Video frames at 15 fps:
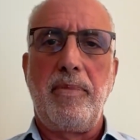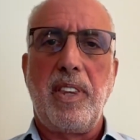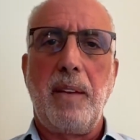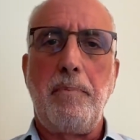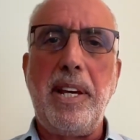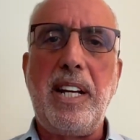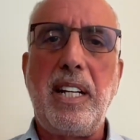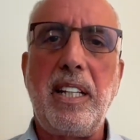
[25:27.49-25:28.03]

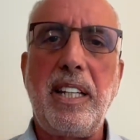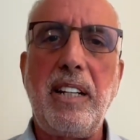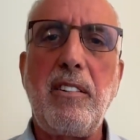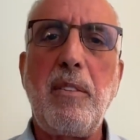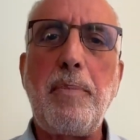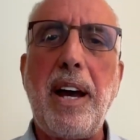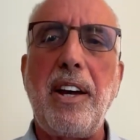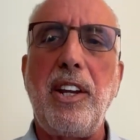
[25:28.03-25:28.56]
Be clear
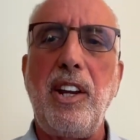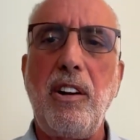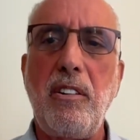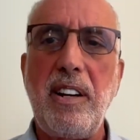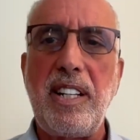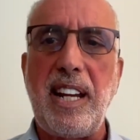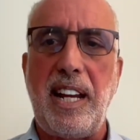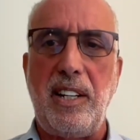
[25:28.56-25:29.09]
about your
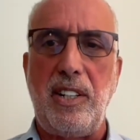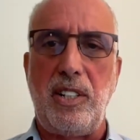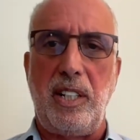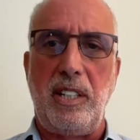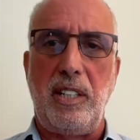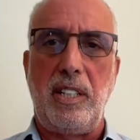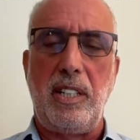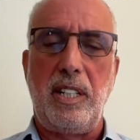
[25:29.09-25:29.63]

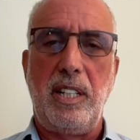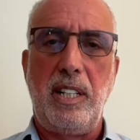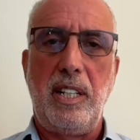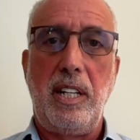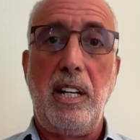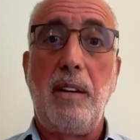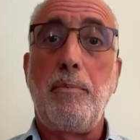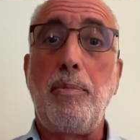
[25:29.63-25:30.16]
intentions.
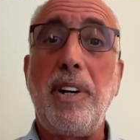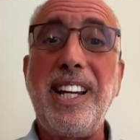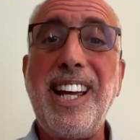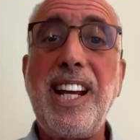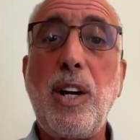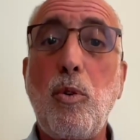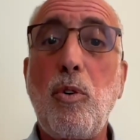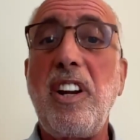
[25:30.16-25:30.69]
Bring
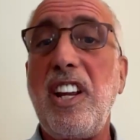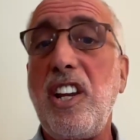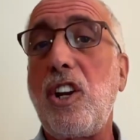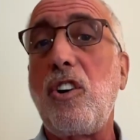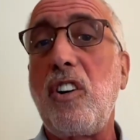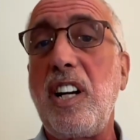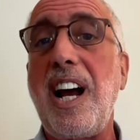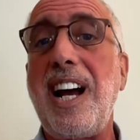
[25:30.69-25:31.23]
inquiry and
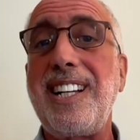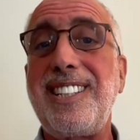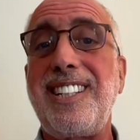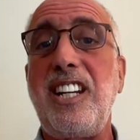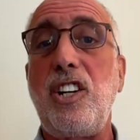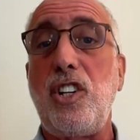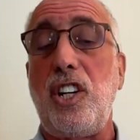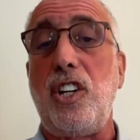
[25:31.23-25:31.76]

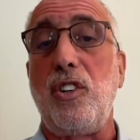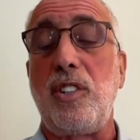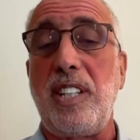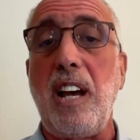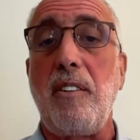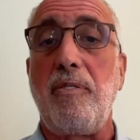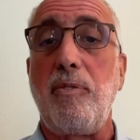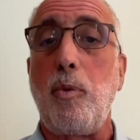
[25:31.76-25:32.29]
curiosity to
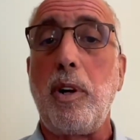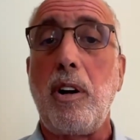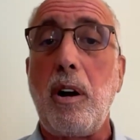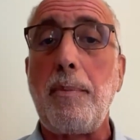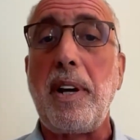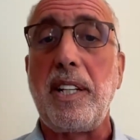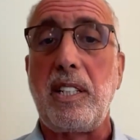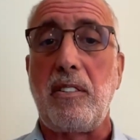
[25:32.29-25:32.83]
yourself. What are
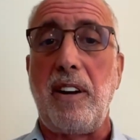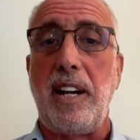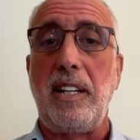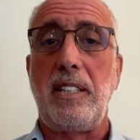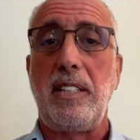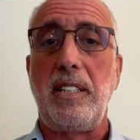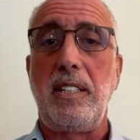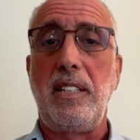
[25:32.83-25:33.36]
my
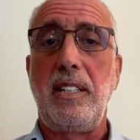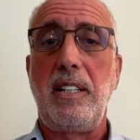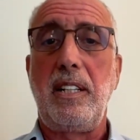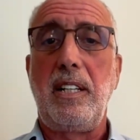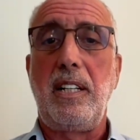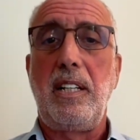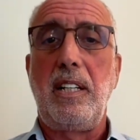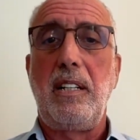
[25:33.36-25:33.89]
strengths?
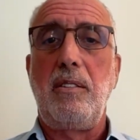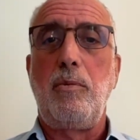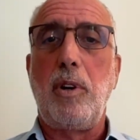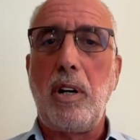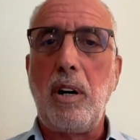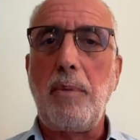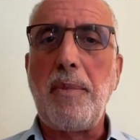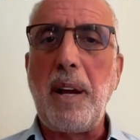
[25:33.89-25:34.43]
What
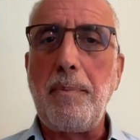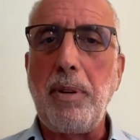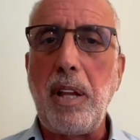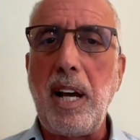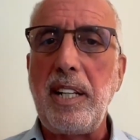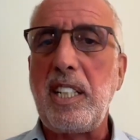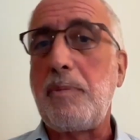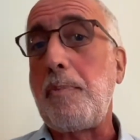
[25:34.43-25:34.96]
are my
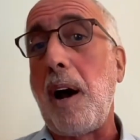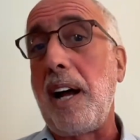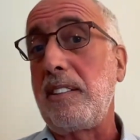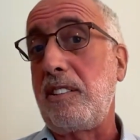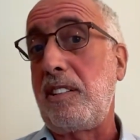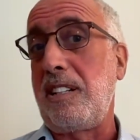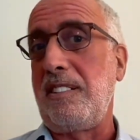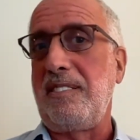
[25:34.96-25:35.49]
blind
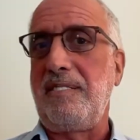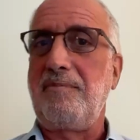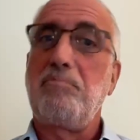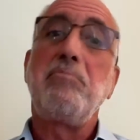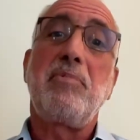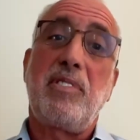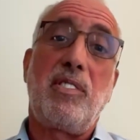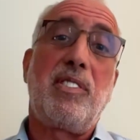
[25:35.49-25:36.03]
spots?
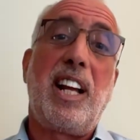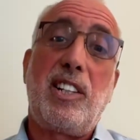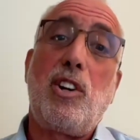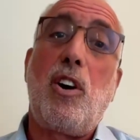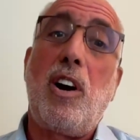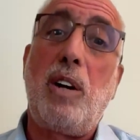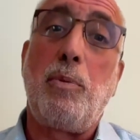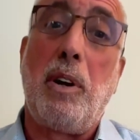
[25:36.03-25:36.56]
That's a
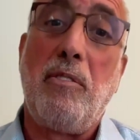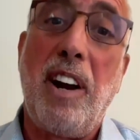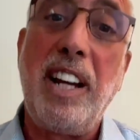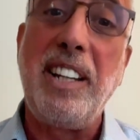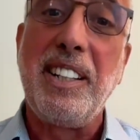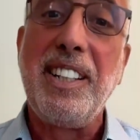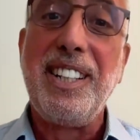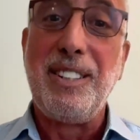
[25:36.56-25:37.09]
hard one,
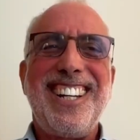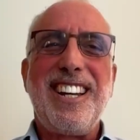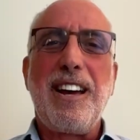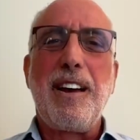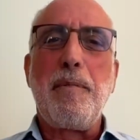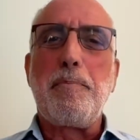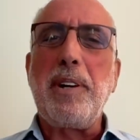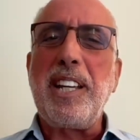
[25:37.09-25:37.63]
right?
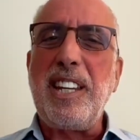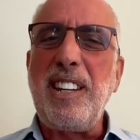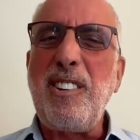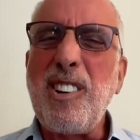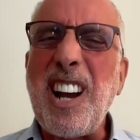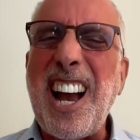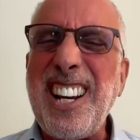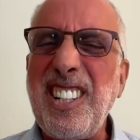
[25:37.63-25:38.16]
But you
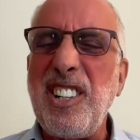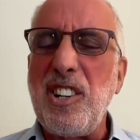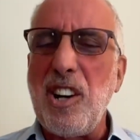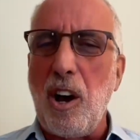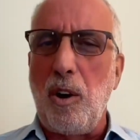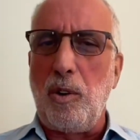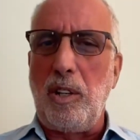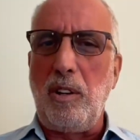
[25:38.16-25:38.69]
kind of
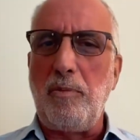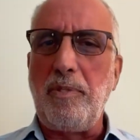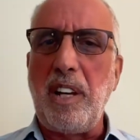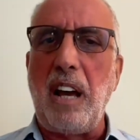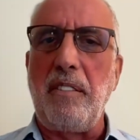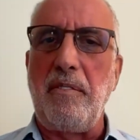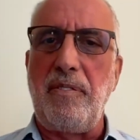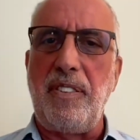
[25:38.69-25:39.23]
know. You've
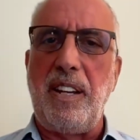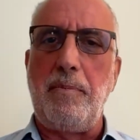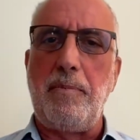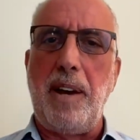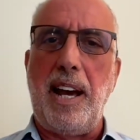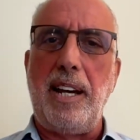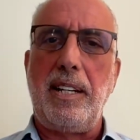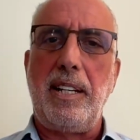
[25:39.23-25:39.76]
gotten feedback.